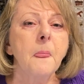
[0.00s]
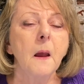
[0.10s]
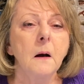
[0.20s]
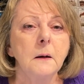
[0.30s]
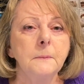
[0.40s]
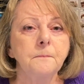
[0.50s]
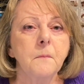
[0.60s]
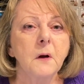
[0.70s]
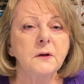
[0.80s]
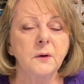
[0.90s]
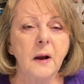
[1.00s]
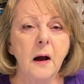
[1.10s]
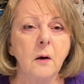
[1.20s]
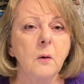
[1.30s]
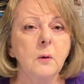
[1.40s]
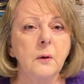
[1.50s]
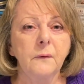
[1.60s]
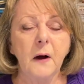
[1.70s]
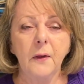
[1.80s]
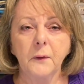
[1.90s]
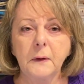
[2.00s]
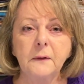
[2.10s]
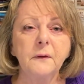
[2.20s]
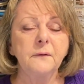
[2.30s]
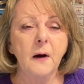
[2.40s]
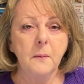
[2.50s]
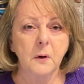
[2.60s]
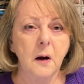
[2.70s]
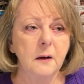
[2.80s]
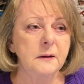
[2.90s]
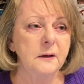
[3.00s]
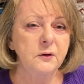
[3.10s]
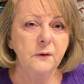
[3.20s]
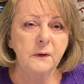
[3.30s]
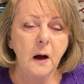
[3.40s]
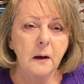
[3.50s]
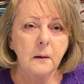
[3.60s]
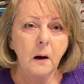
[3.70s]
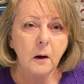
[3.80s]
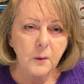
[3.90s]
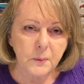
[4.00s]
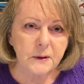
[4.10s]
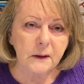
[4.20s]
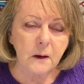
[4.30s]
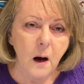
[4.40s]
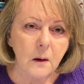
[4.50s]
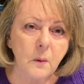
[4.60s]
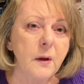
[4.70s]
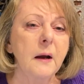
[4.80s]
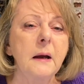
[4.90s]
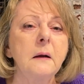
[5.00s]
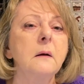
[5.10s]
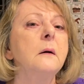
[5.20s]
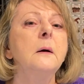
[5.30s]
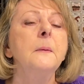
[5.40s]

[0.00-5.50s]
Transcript: So now you've got three different fiber contents. You've got 100% cotton with Aida.